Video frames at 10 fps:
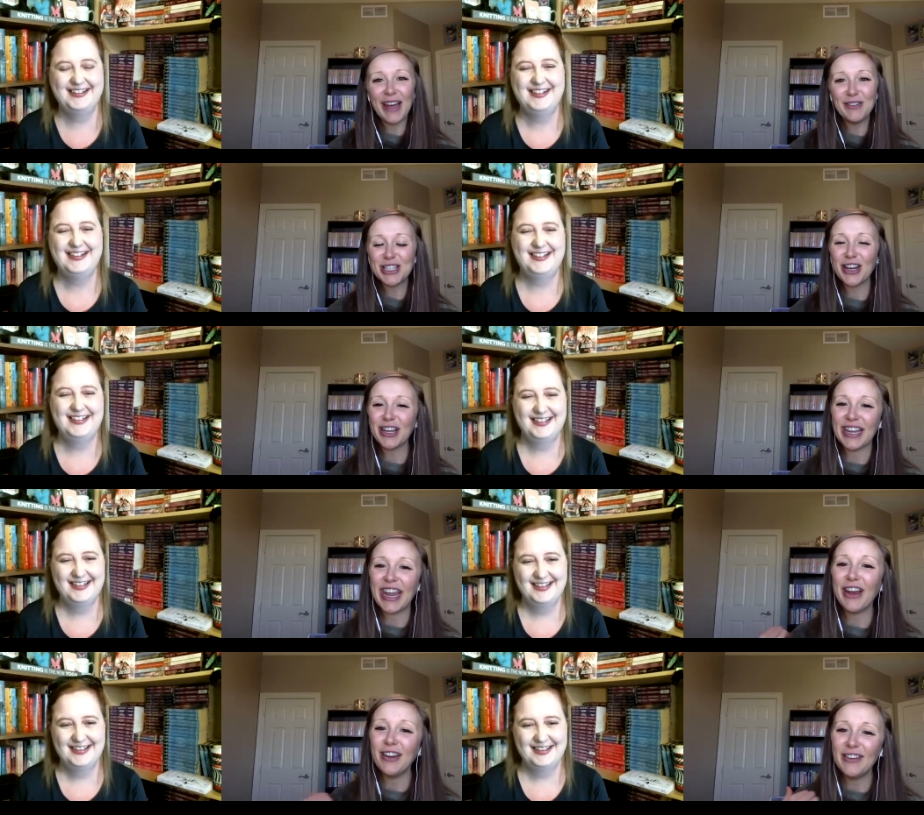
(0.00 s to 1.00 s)
Speaker 1: was talking to
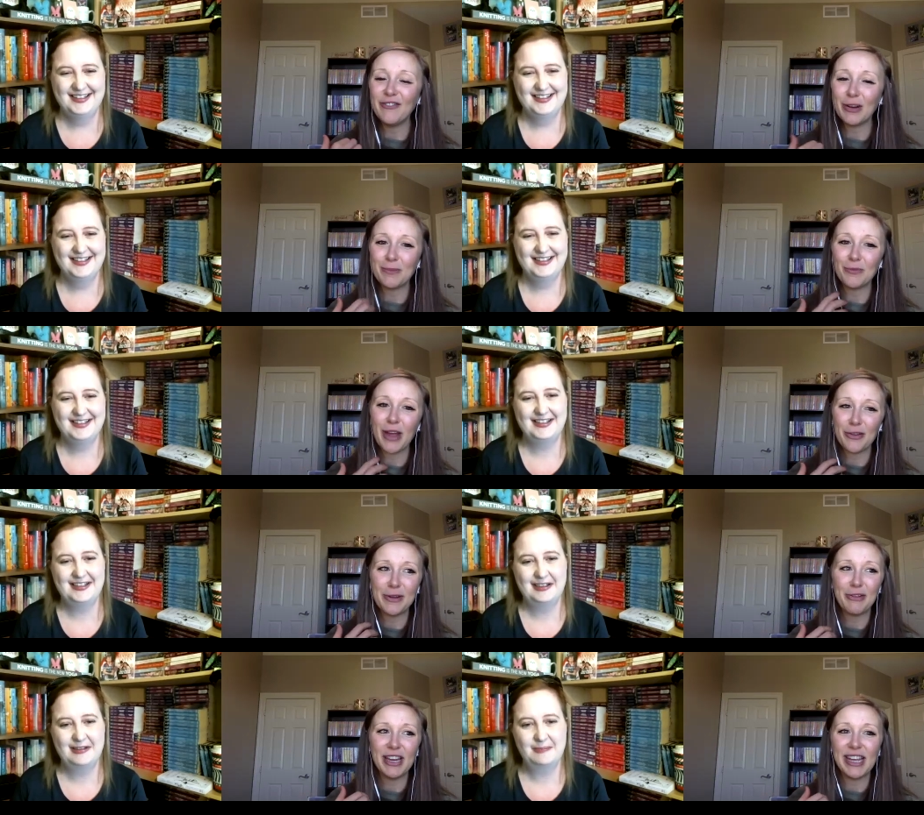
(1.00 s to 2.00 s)
Karen from Rather
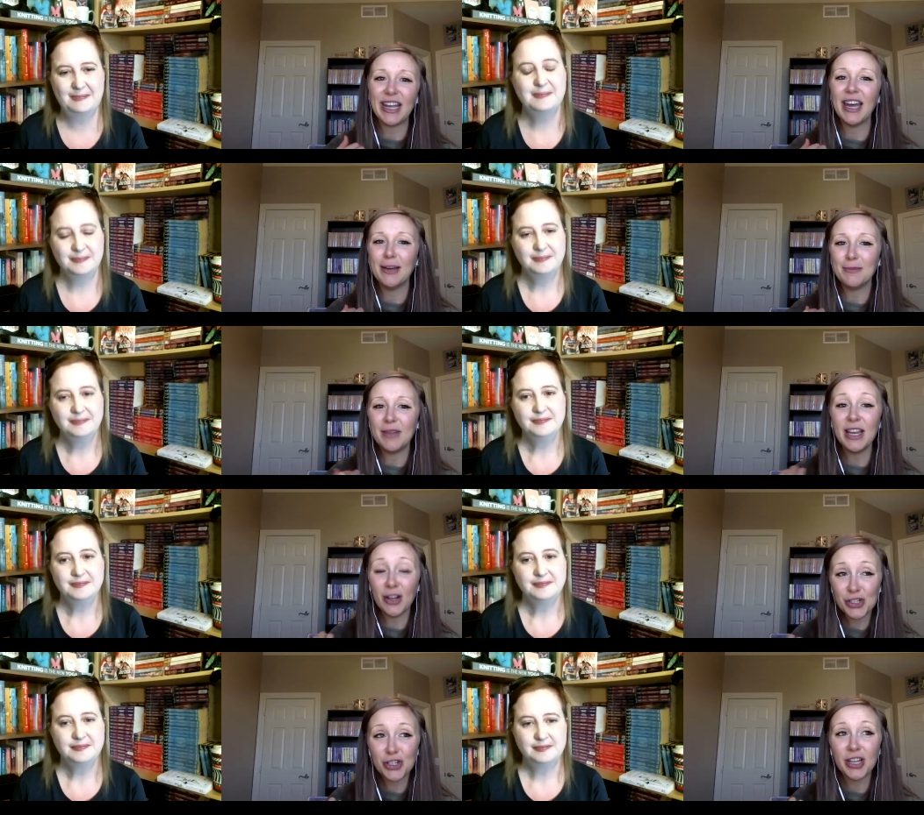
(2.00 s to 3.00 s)
Be Reading. Um, in
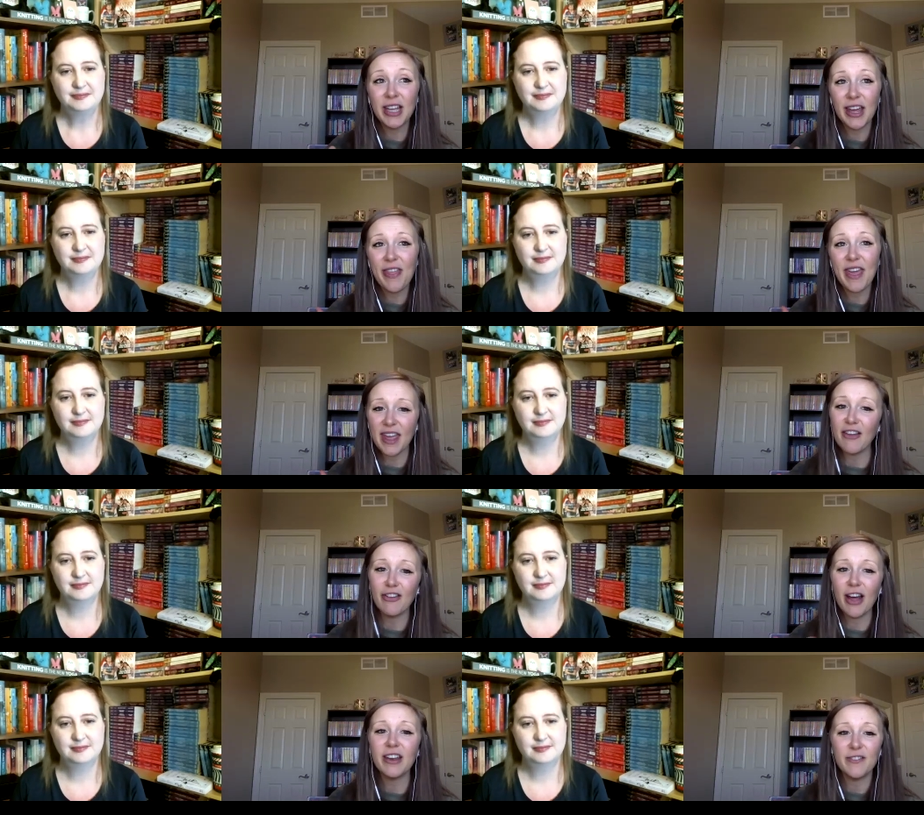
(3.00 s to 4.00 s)
Australia, they get a
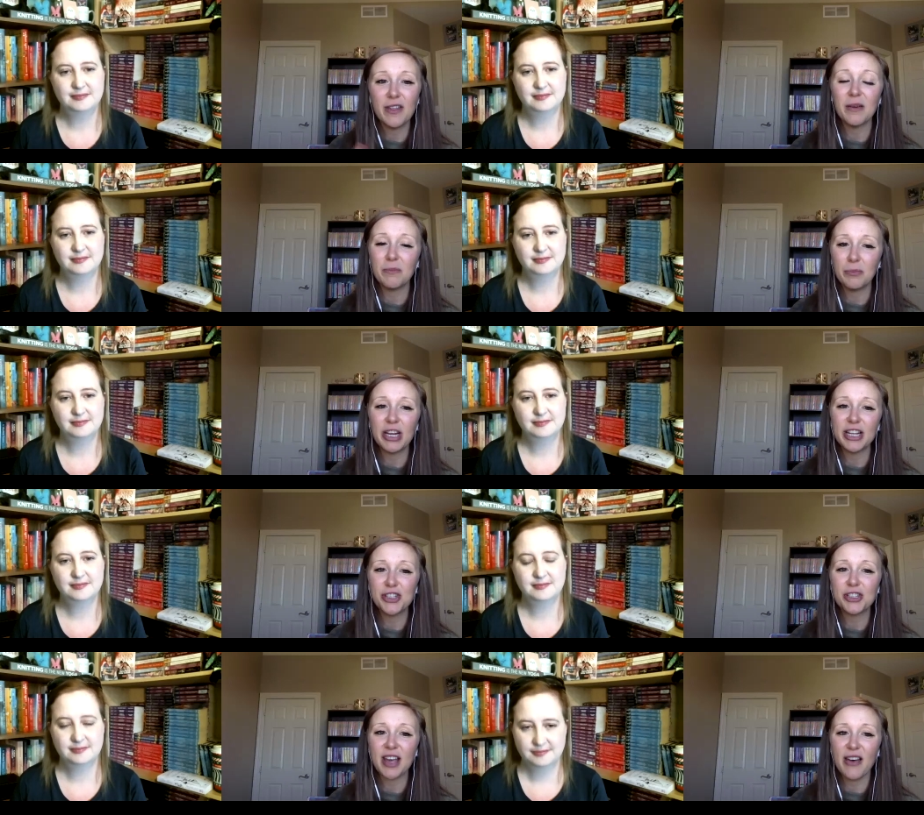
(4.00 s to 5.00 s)
lot of the British
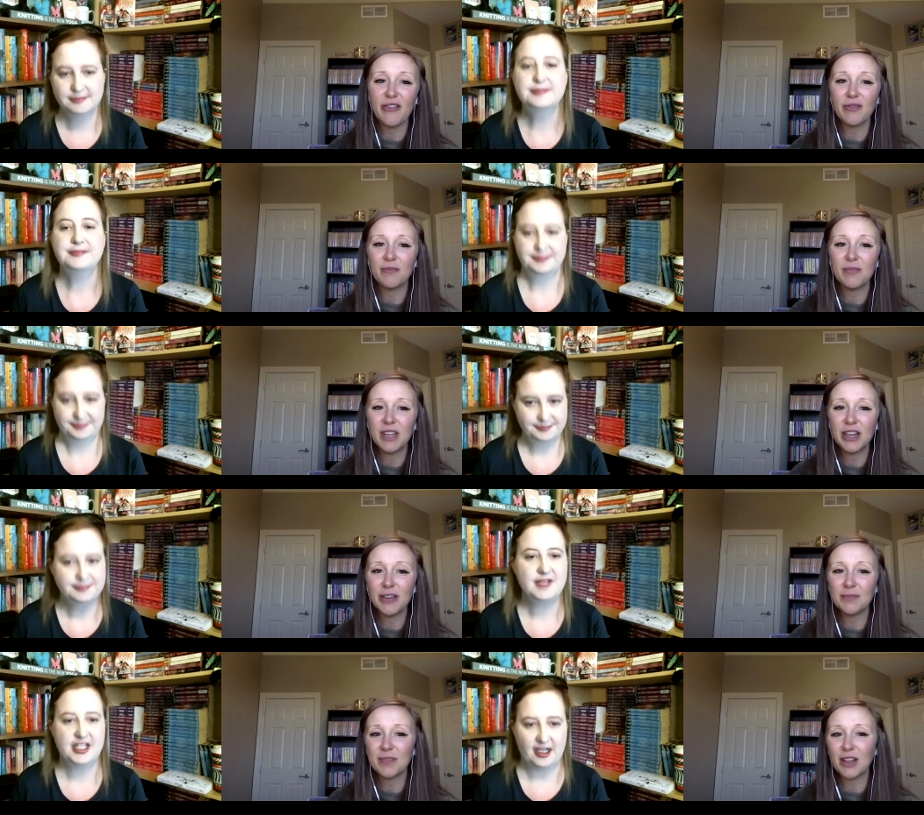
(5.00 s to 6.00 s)
stuff. You know,
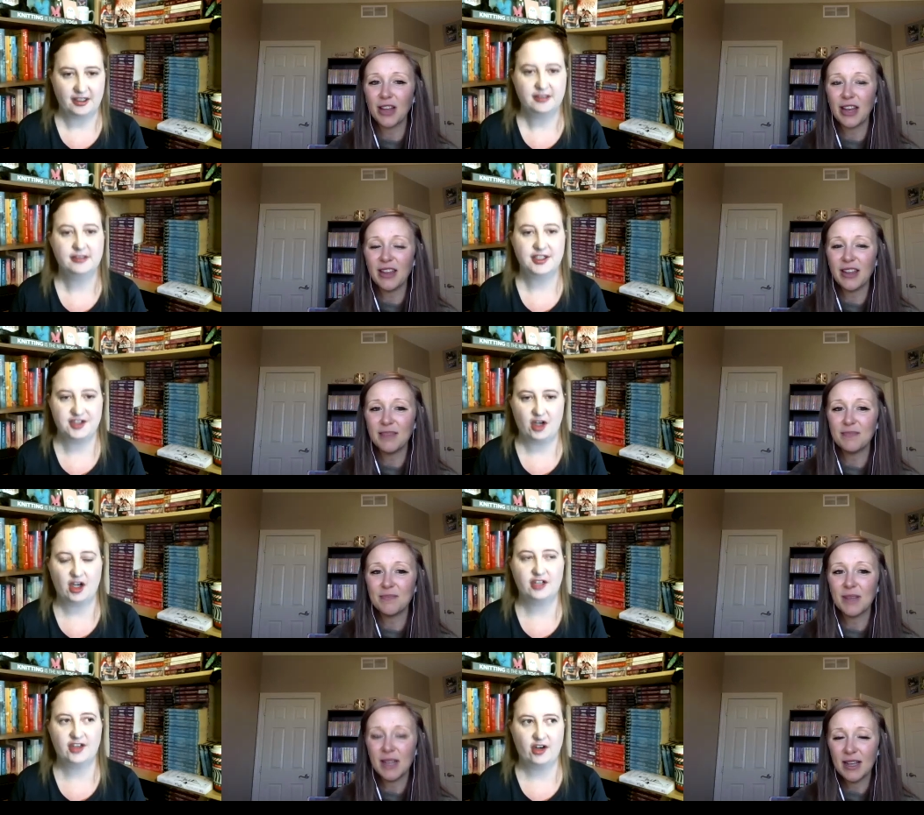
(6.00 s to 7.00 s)
yeah.
Speaker 2: a lot of the. They're a,
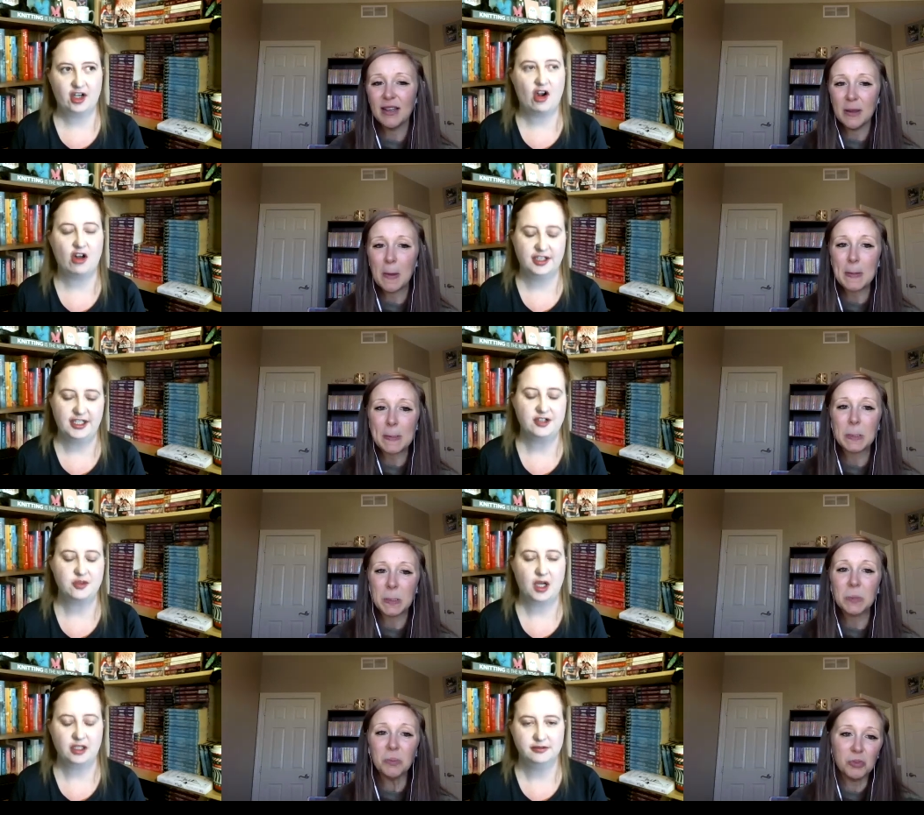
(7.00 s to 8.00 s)
they're a colony as
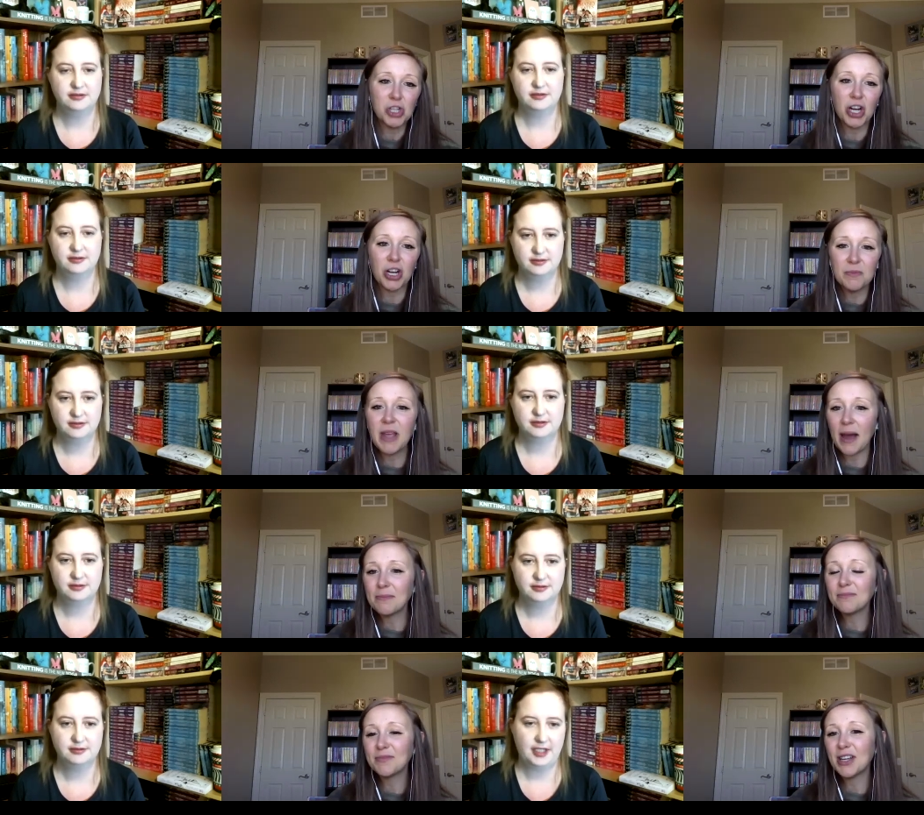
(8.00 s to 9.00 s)
well.
Speaker 1: Sure. Yeah.
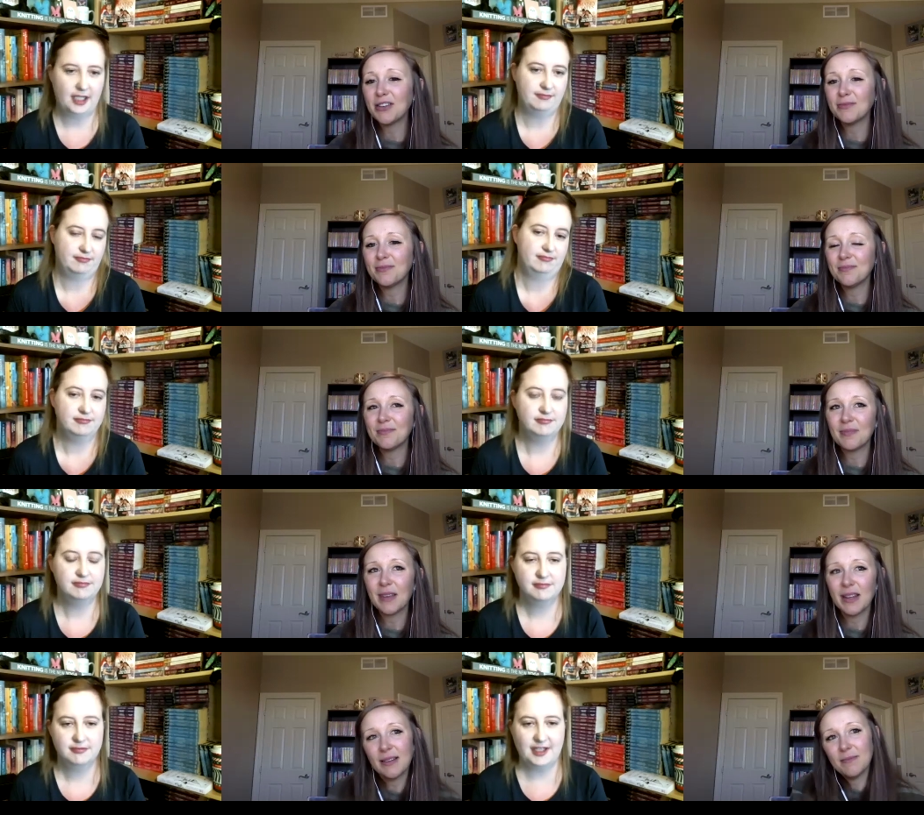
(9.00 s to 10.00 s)
yeah. So
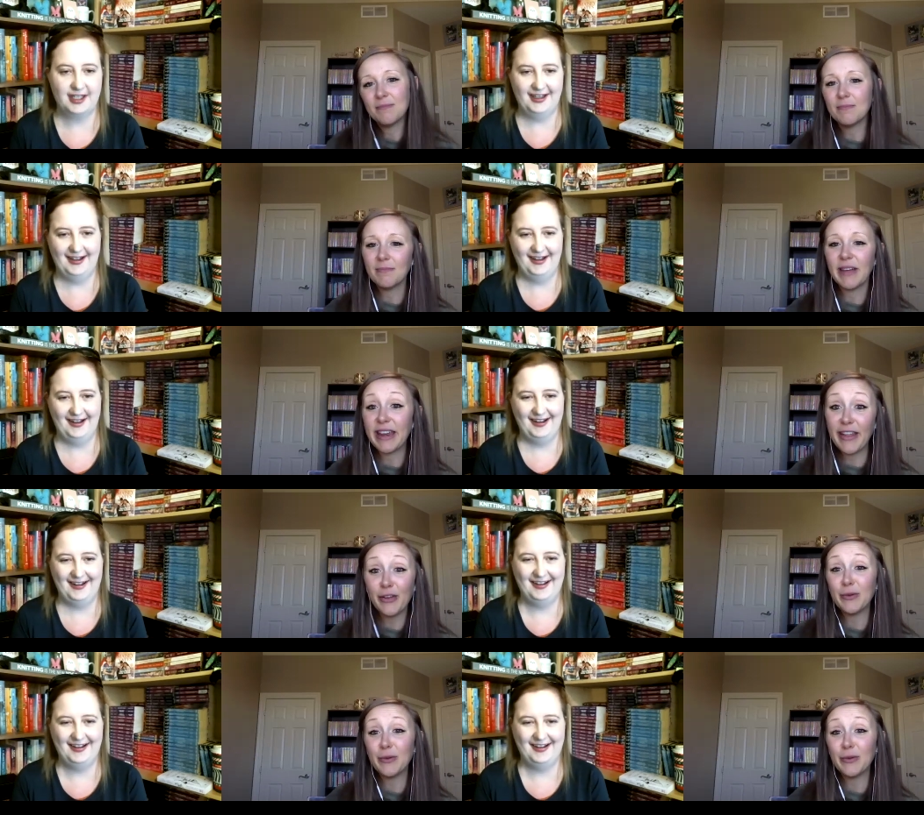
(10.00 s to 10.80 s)
Speaker 2: Another